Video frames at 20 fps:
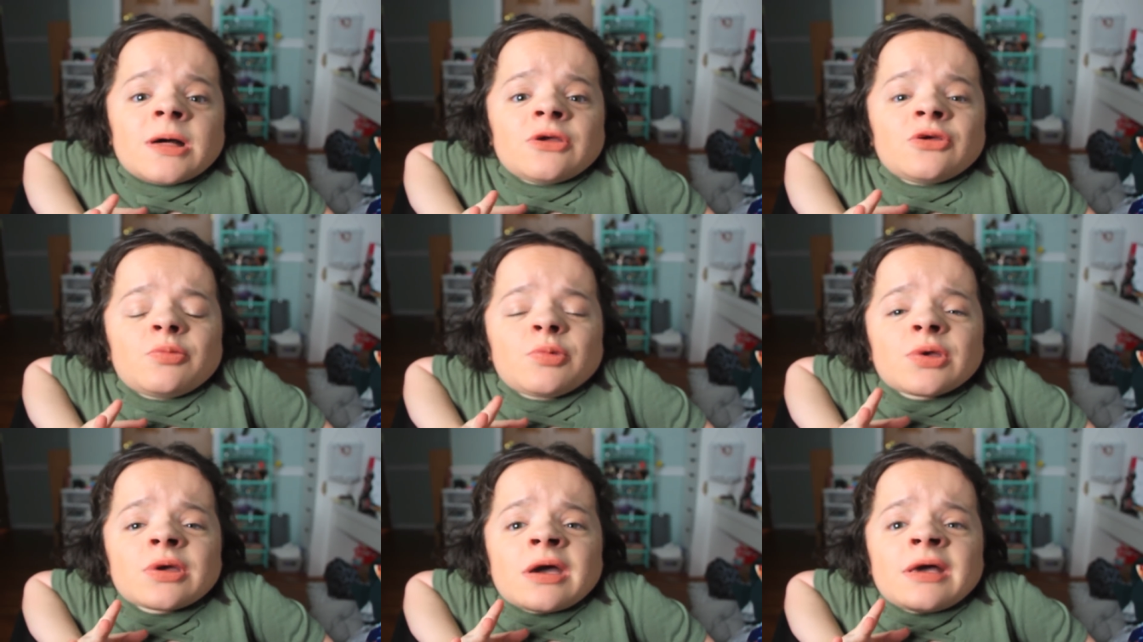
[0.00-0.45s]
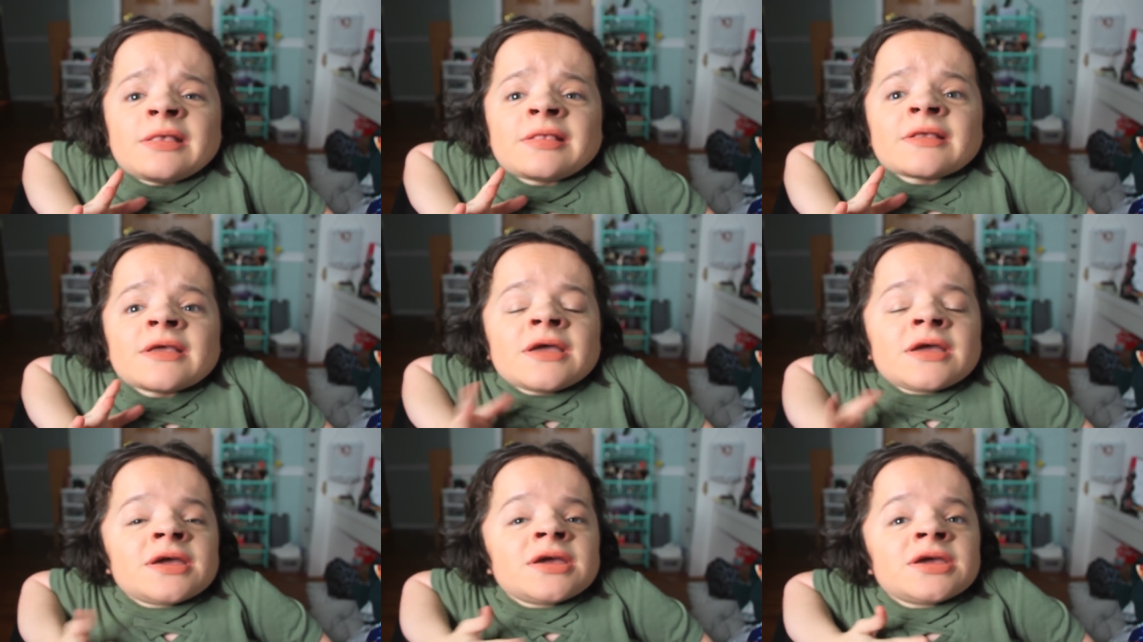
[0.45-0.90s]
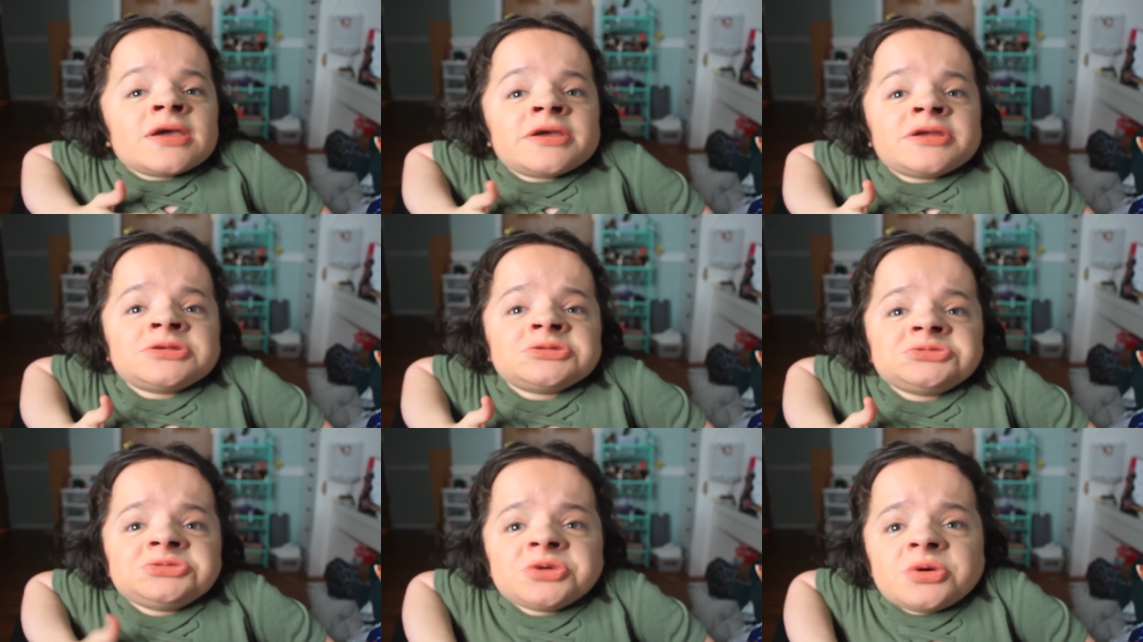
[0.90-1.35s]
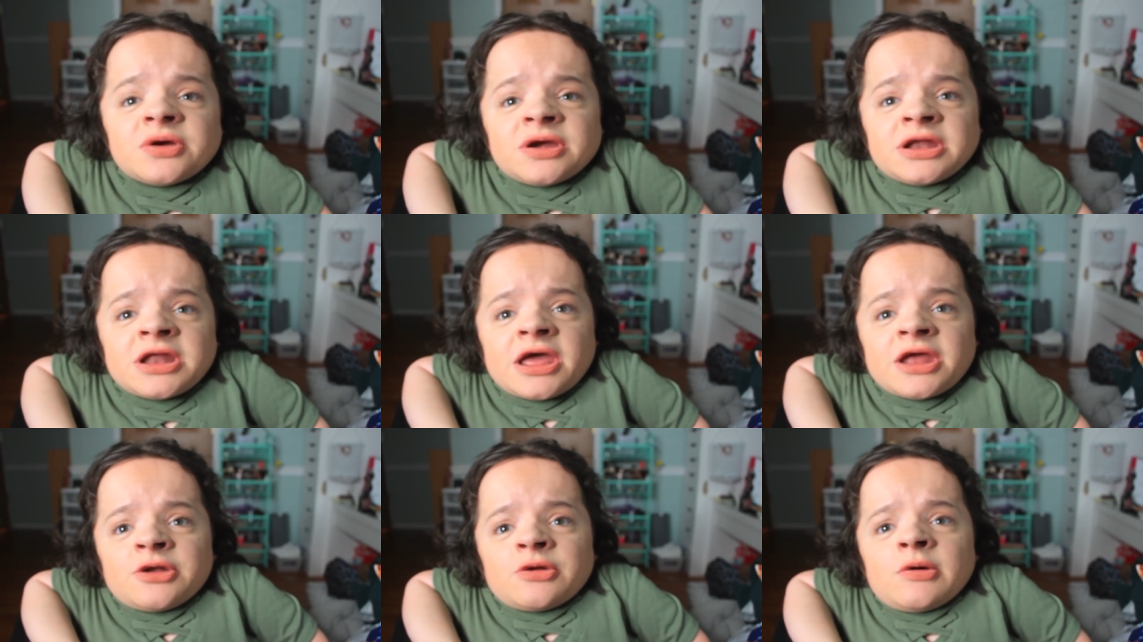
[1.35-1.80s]
I hope you guys
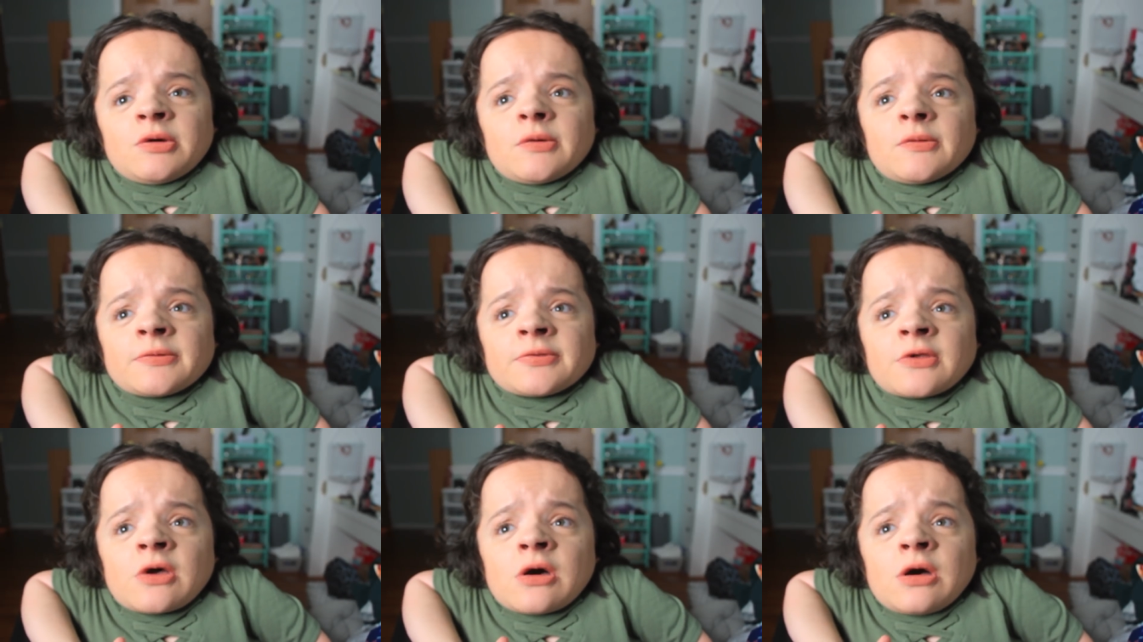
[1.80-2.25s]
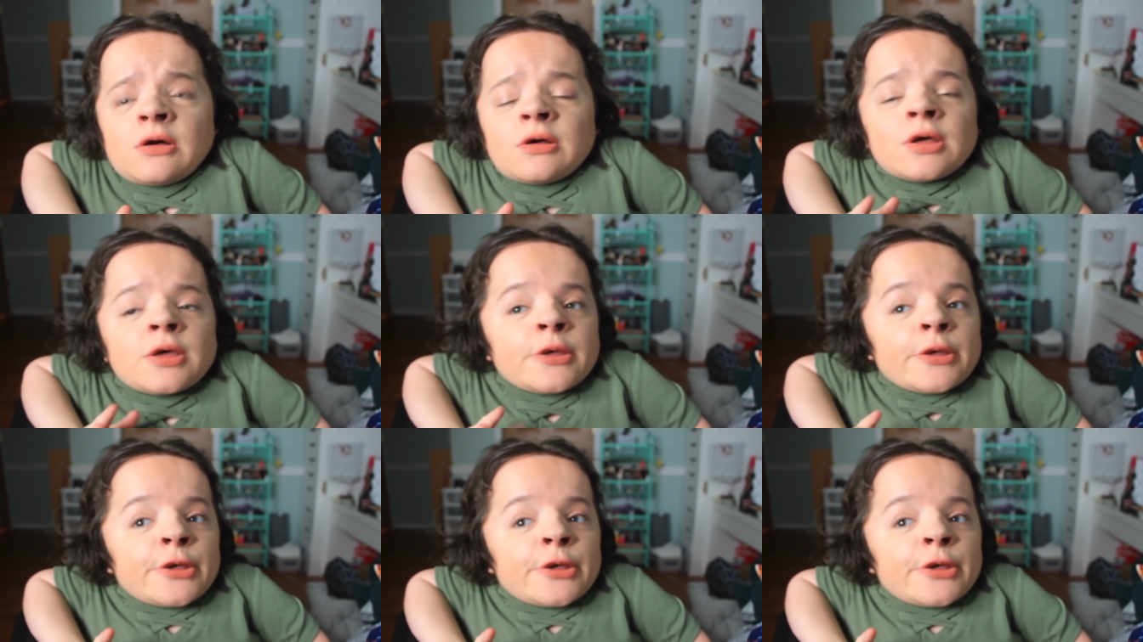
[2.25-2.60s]
enjoyed. I know it was all